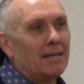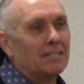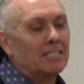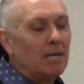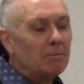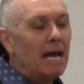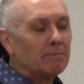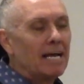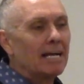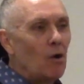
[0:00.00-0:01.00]

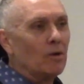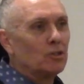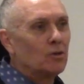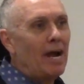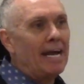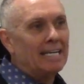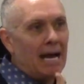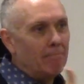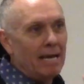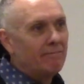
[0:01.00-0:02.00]
Sometimes I go and train,
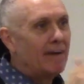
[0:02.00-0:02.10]
I may